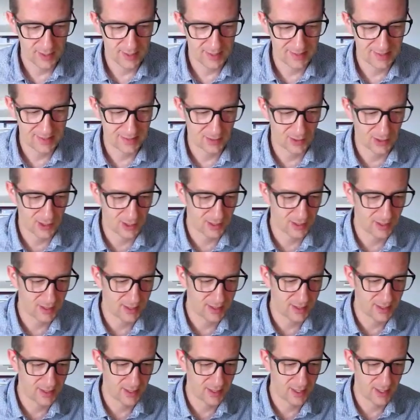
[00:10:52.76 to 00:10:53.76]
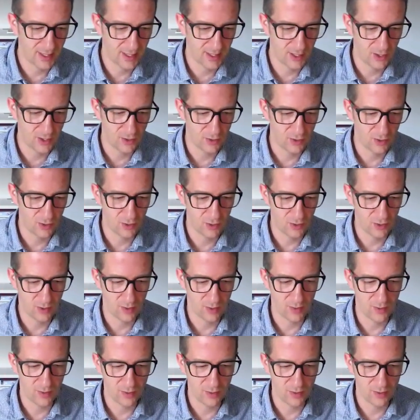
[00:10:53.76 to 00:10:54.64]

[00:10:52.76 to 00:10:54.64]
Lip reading: Well, your